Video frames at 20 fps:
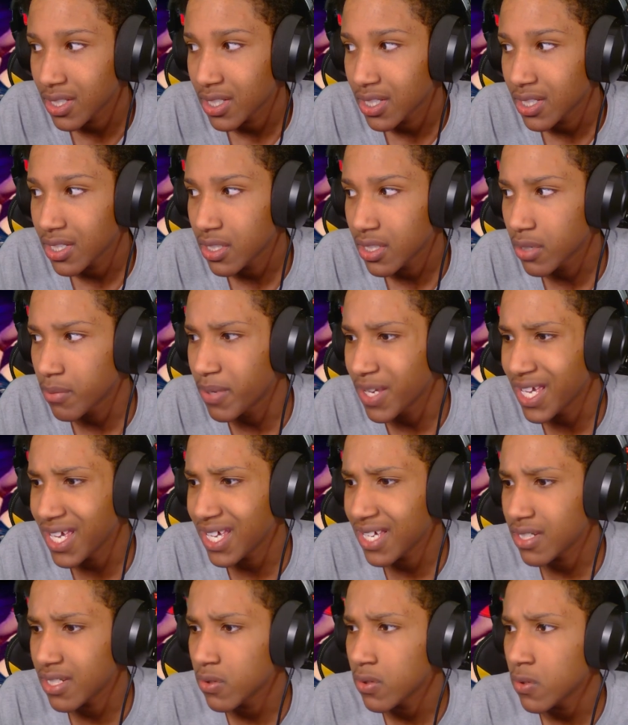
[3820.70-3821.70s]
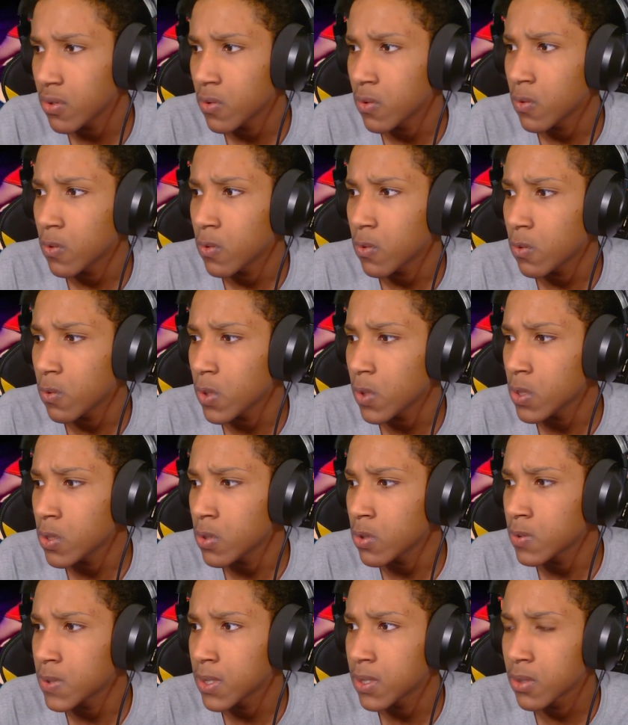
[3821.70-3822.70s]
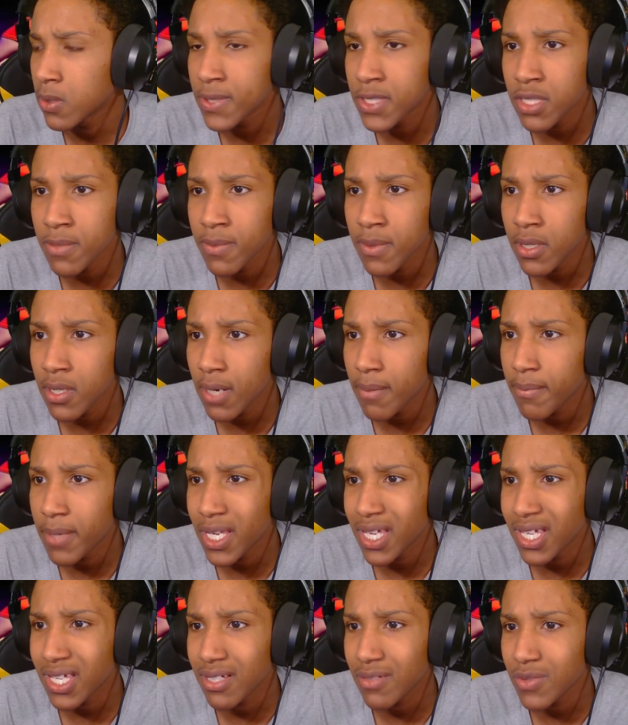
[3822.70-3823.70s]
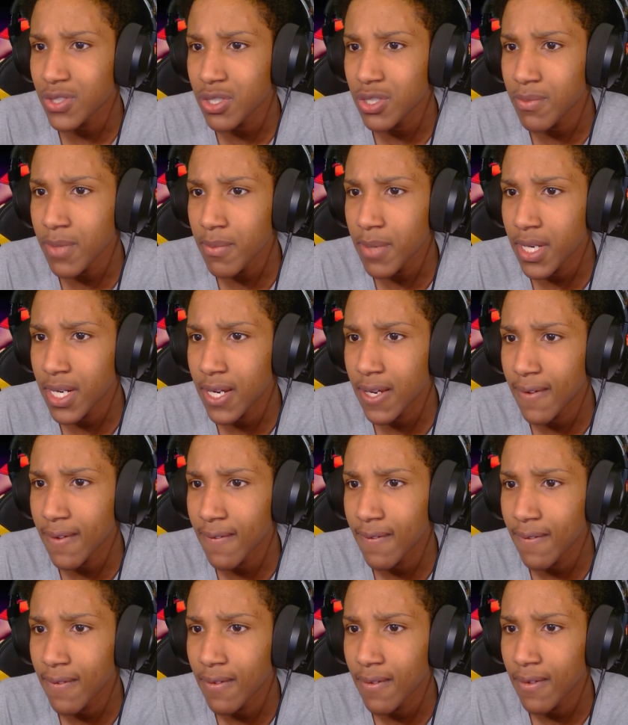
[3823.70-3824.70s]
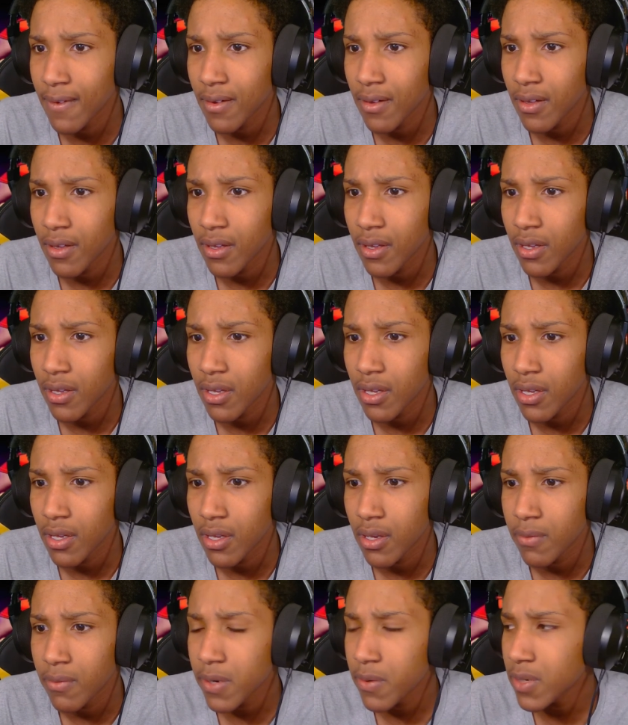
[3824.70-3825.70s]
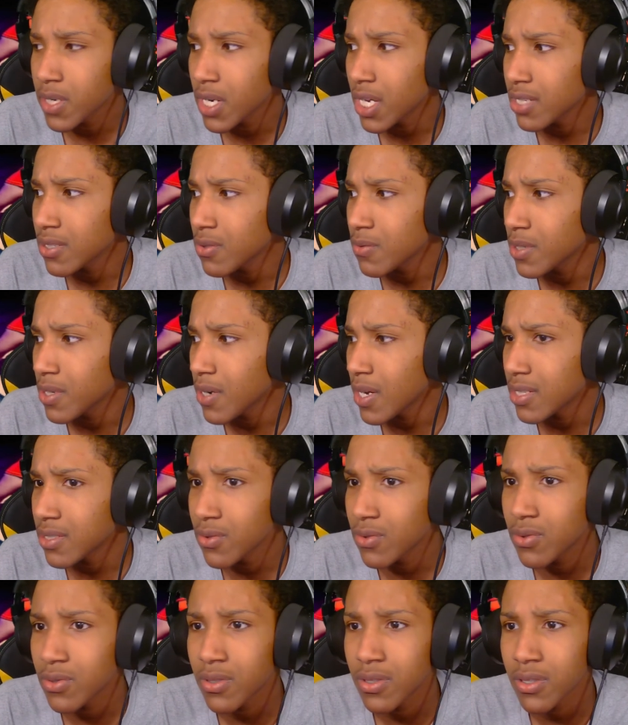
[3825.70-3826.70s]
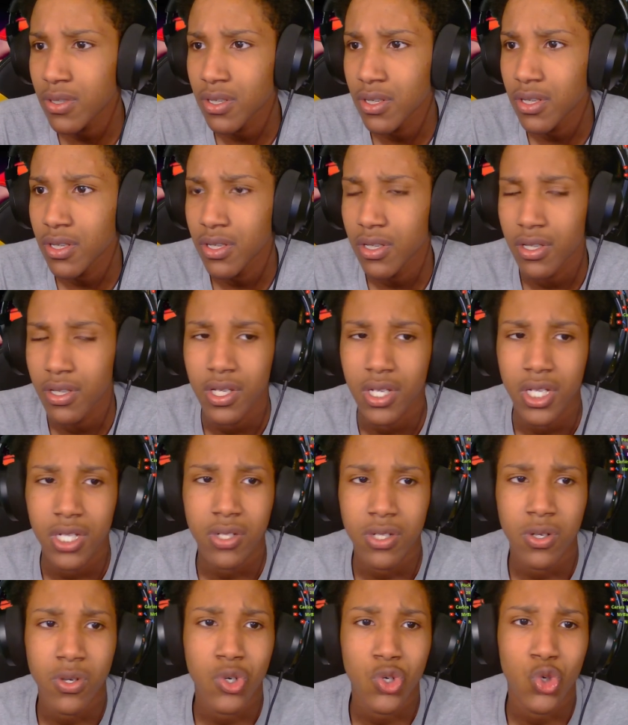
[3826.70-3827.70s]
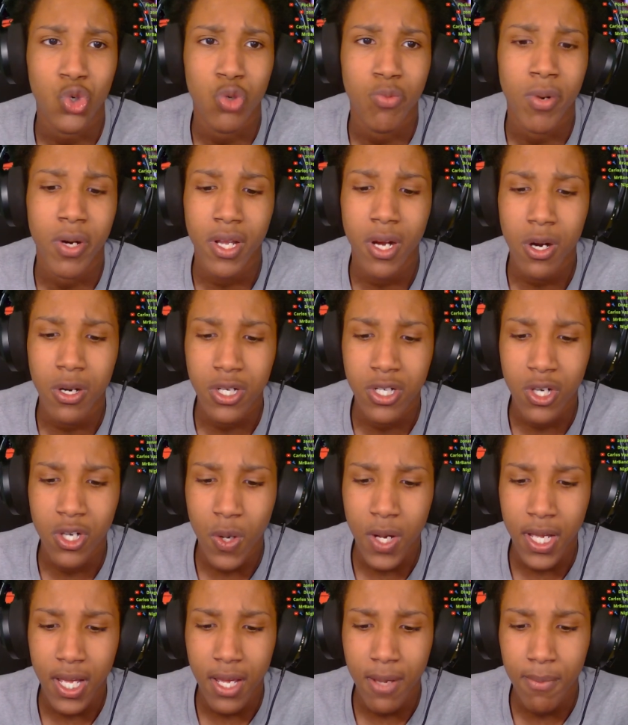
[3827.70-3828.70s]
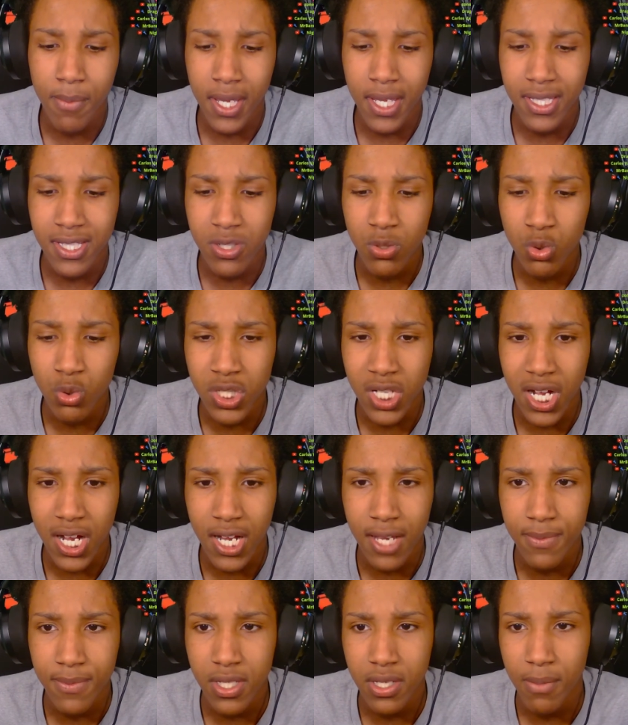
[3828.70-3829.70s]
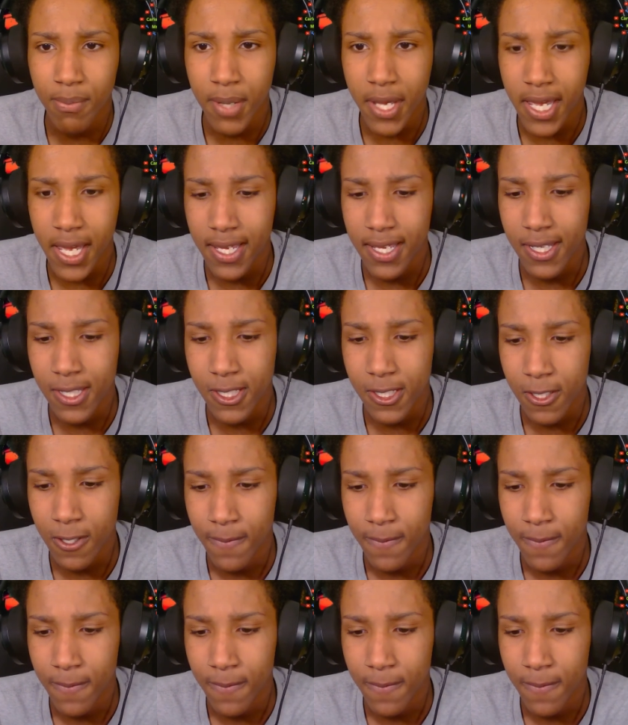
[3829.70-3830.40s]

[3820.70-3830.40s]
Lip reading: You're banned? Whoa, what you mean? I'm banned. What you mean by that? Wait, what do I do? No, bro, you already know I got banned 2 times in the past.